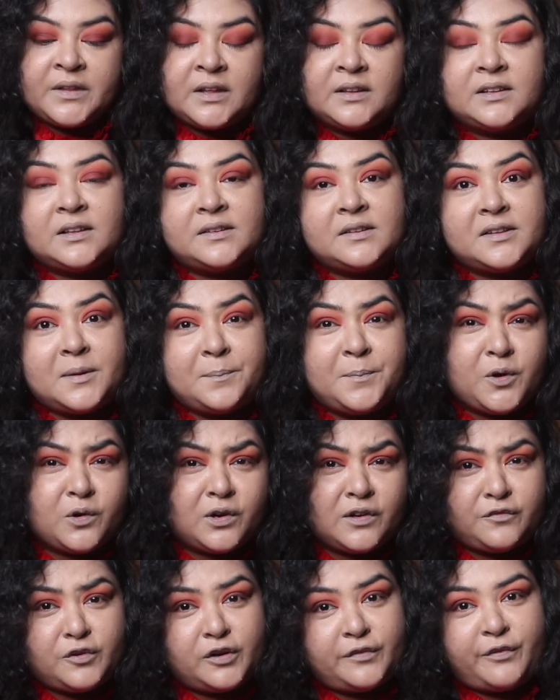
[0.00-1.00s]
This is a
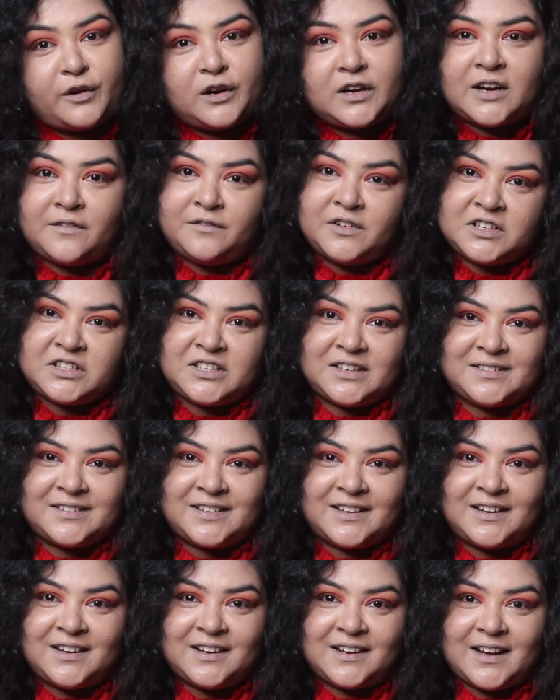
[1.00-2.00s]
beautiful full coverage
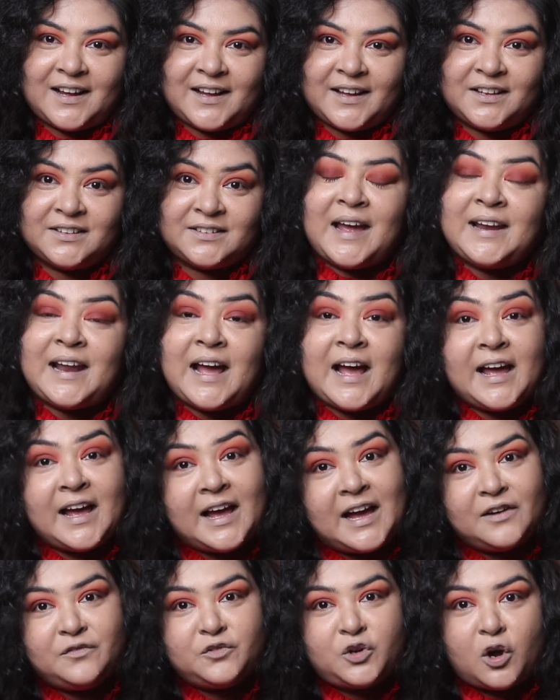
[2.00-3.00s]
concealer, guys, and I
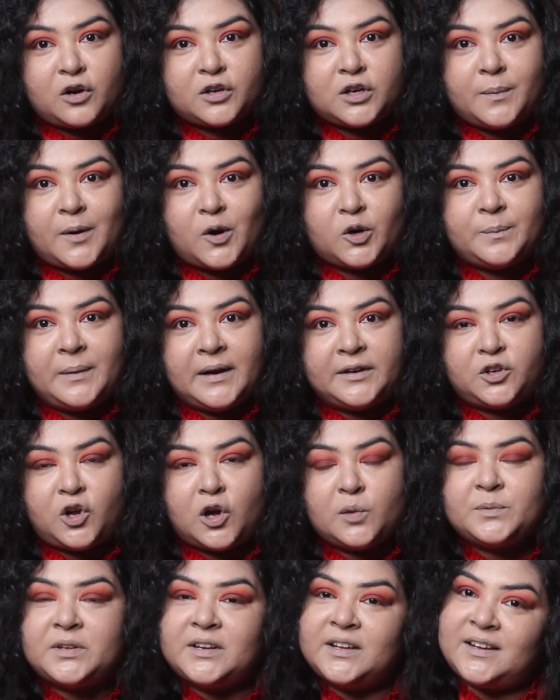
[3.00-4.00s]
have talked about my
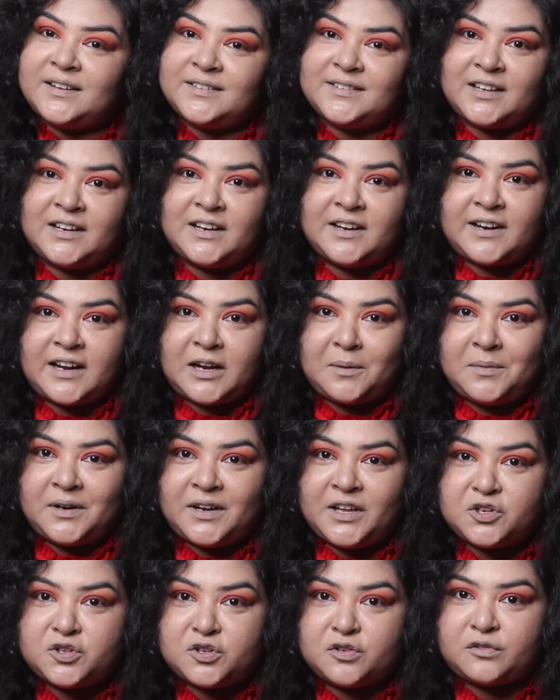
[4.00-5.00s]
top 3 concealer
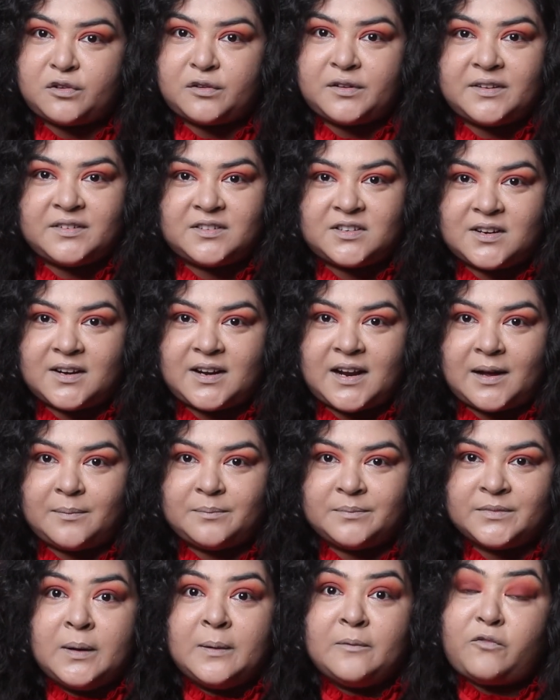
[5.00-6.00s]
recommendations on Instagram.
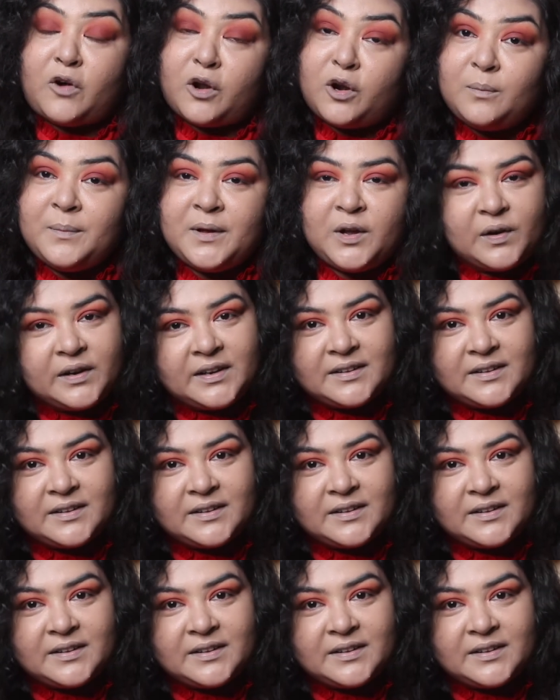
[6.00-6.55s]
Follow me on